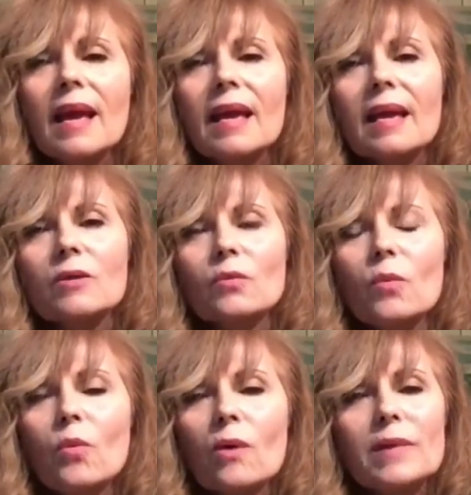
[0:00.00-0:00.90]
And
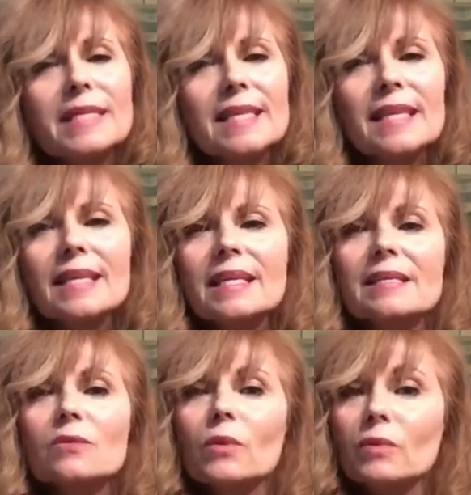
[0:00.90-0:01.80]
what we did
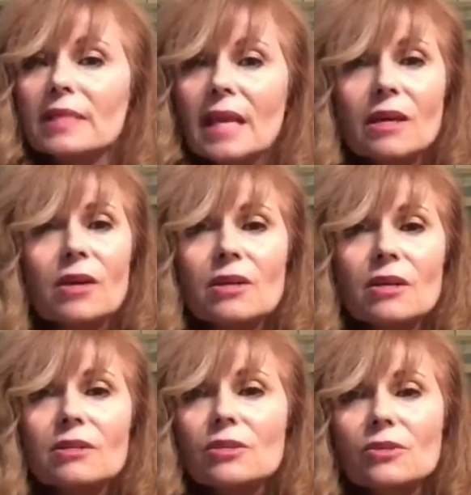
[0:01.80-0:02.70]
is we would take
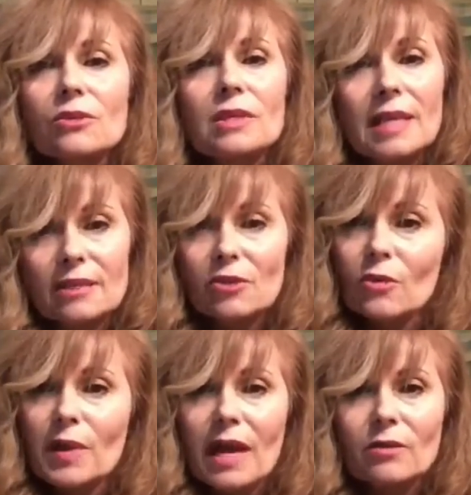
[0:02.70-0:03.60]
her to the
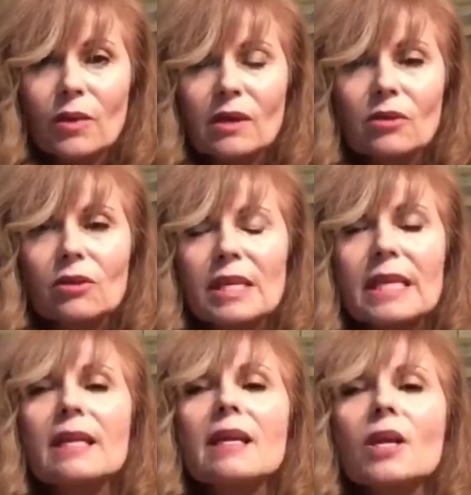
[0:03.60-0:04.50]
naturopath
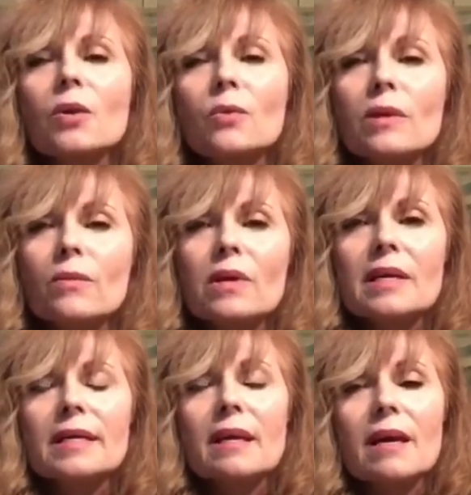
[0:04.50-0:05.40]
regularly. We
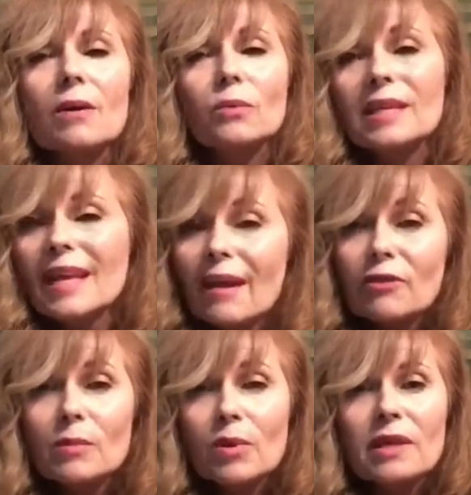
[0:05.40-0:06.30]
would read
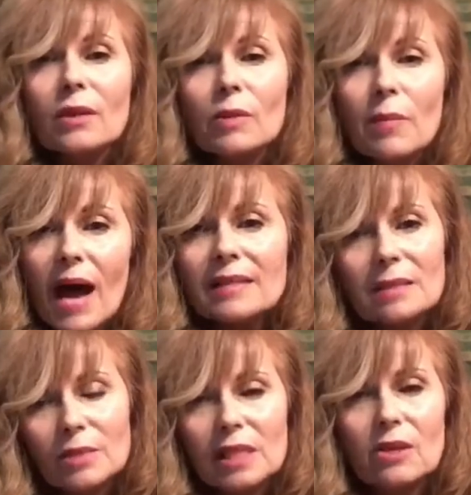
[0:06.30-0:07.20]
every book that we
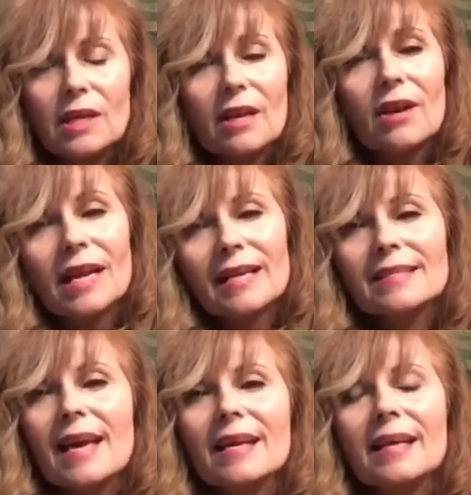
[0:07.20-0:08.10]
possibly could get our
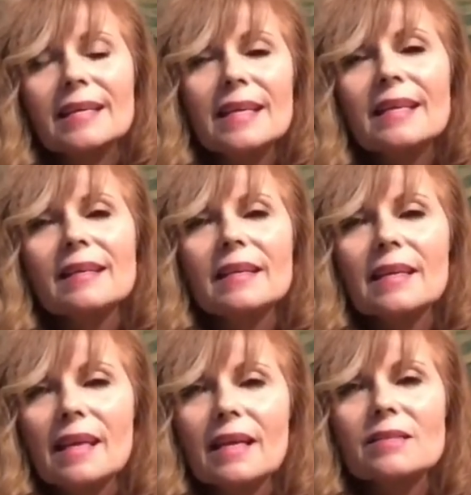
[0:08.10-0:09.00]
hands on healing
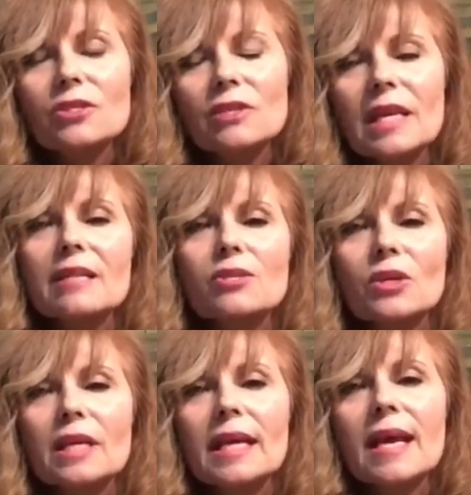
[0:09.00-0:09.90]
cancer
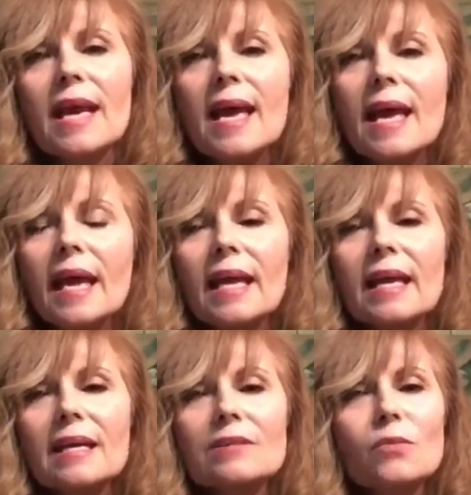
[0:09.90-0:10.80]
naturally.
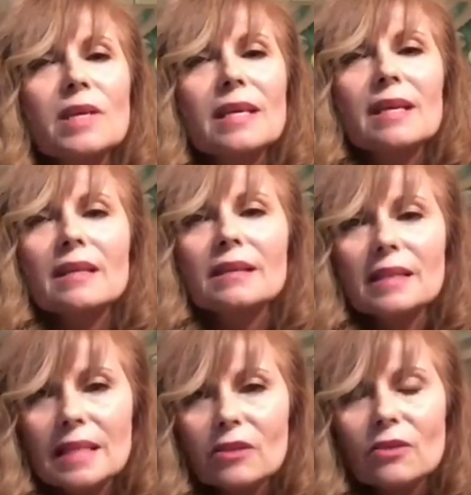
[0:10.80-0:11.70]
And we
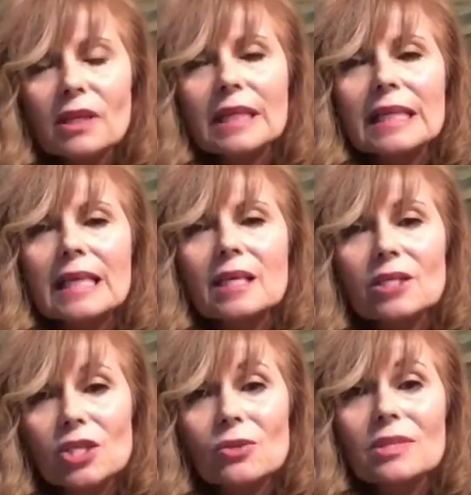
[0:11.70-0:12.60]
literally
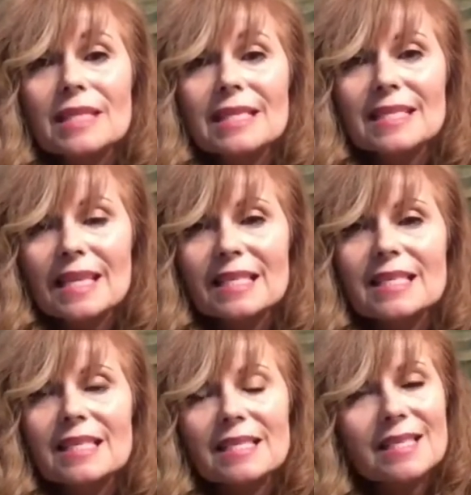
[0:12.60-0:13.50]
juiced,
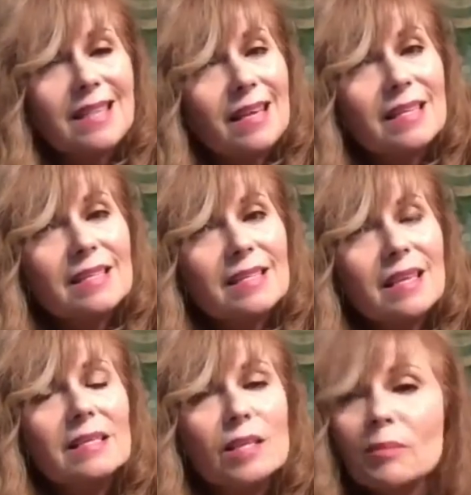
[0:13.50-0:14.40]
diced, sliced,
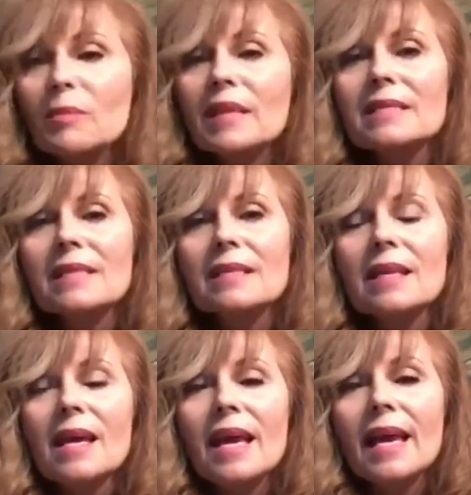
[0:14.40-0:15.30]
supplemented,
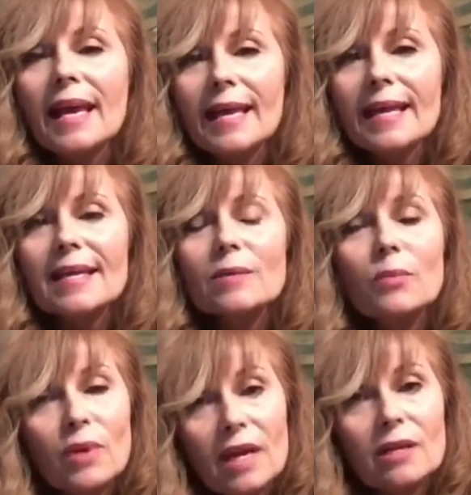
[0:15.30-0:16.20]
and
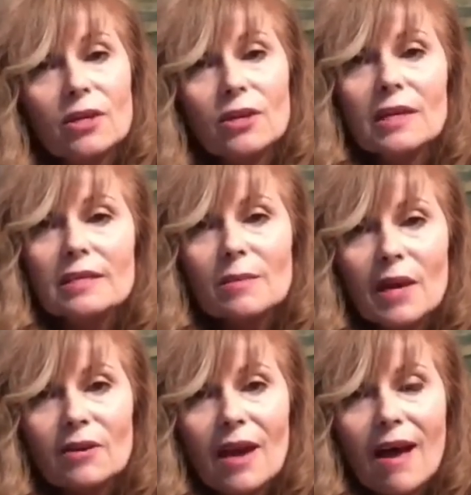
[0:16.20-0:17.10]
prayed her into
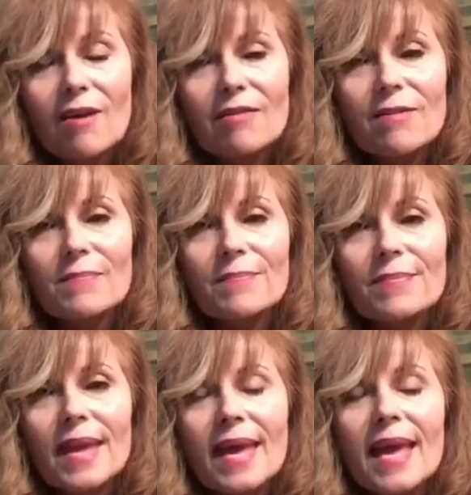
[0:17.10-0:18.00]
better health.
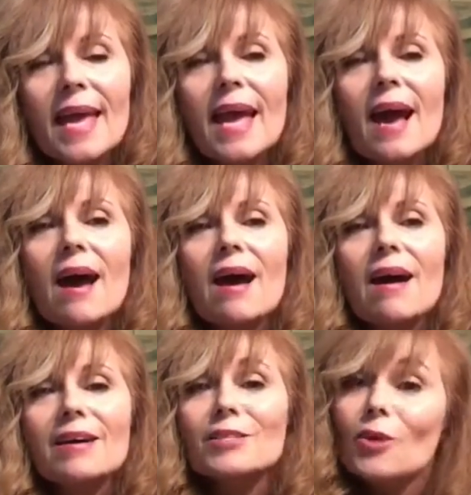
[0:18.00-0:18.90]

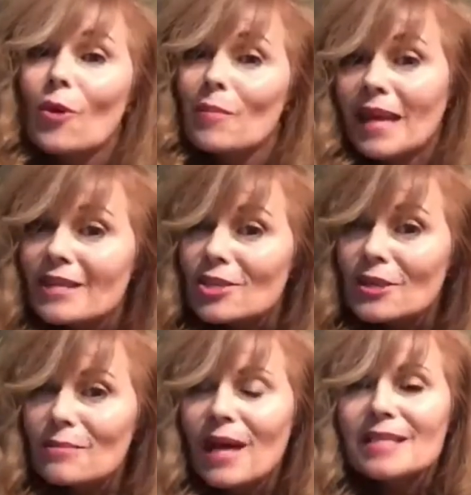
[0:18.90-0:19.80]
So
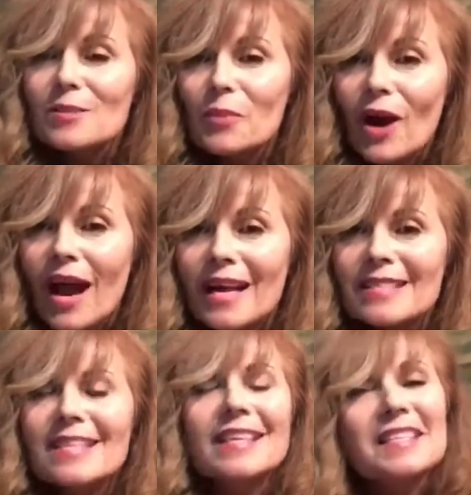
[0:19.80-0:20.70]
imagine my
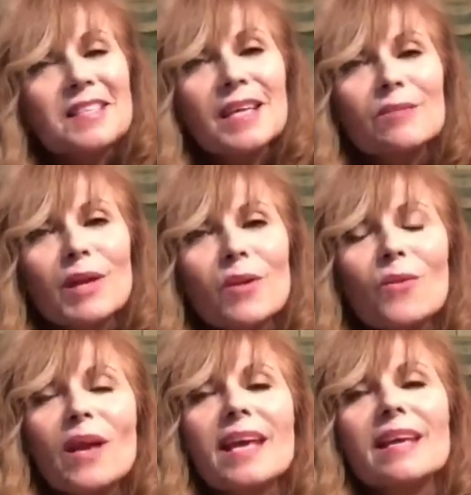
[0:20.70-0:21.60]
surprise and
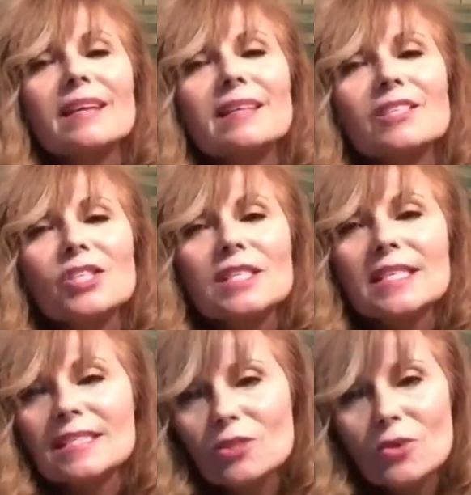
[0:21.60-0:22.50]
excitement when she
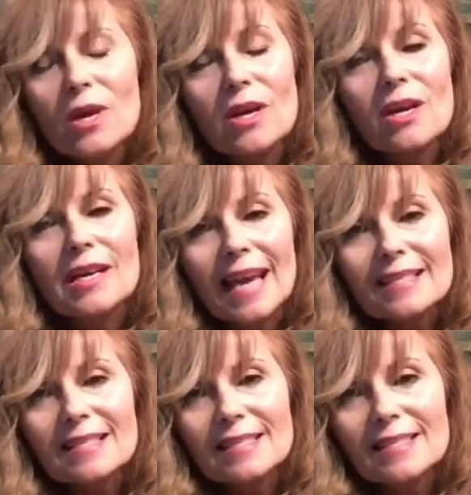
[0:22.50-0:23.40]
did do her
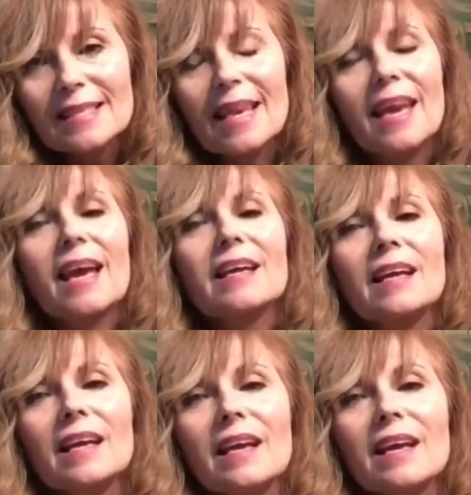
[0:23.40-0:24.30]
next
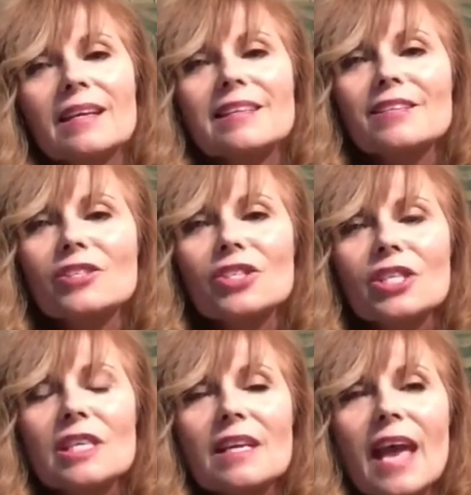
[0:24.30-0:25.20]
scan, and
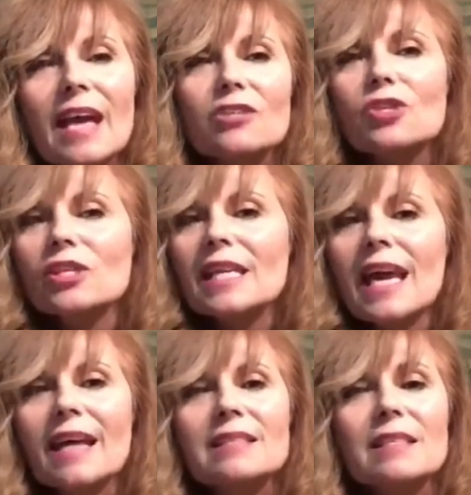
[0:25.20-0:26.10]
she actually
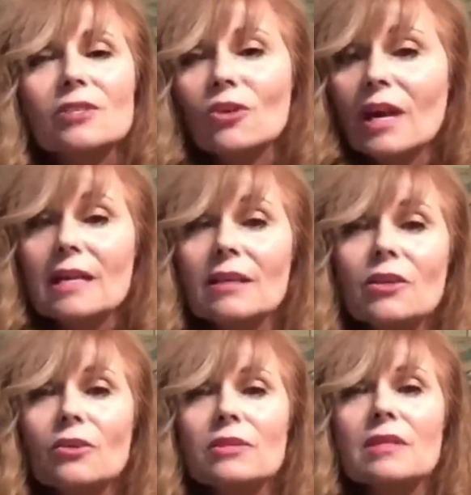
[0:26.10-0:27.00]
had such great
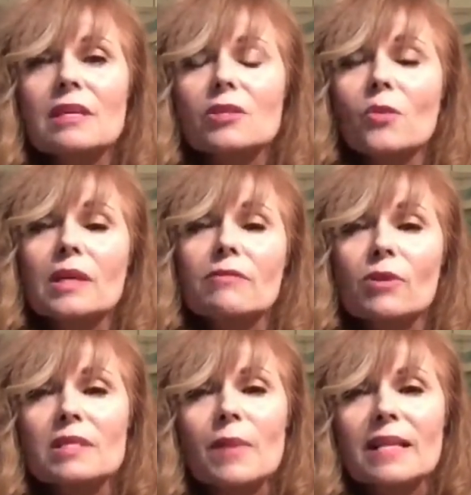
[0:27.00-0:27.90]
news. The
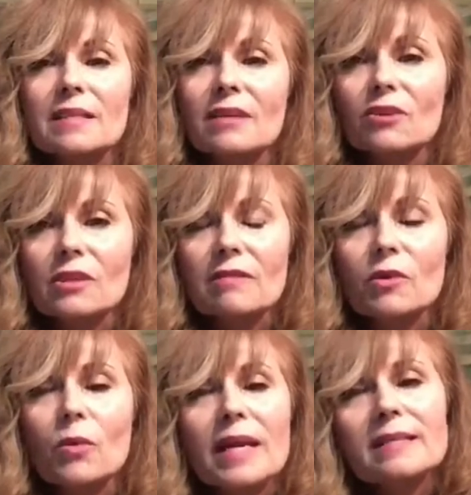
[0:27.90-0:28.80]
24 spots on her
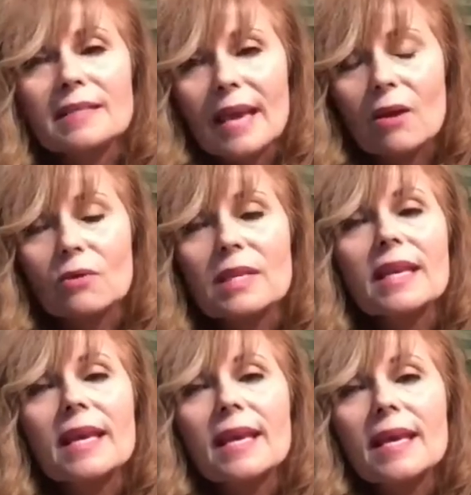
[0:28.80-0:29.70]
liver went down
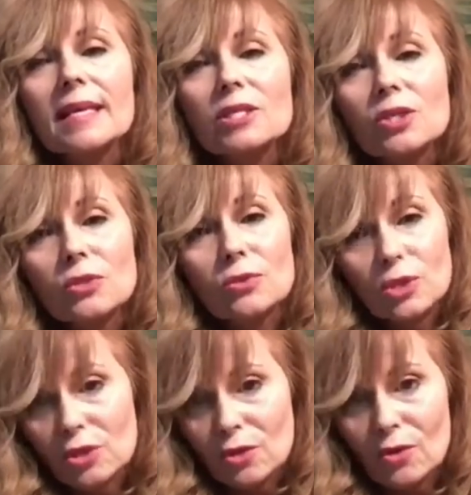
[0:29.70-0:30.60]
to
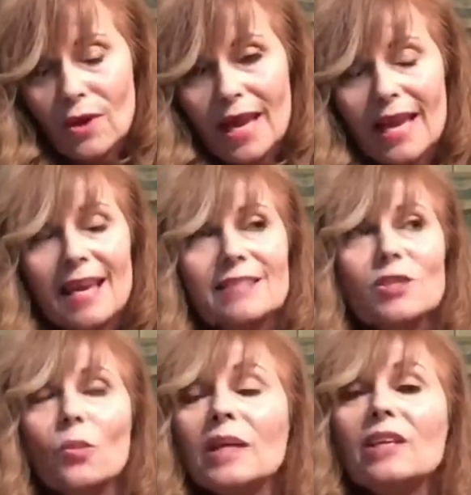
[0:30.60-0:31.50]
2. And
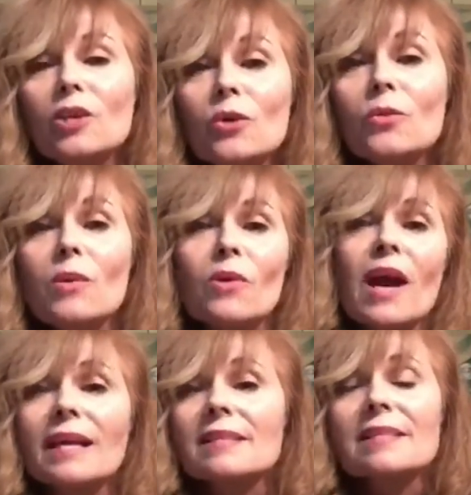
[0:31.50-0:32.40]
so we knew we were
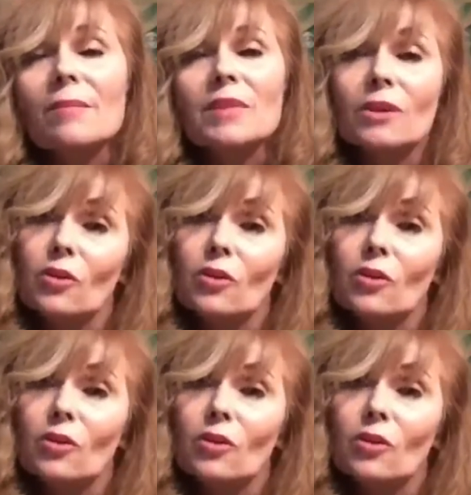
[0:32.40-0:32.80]
onto something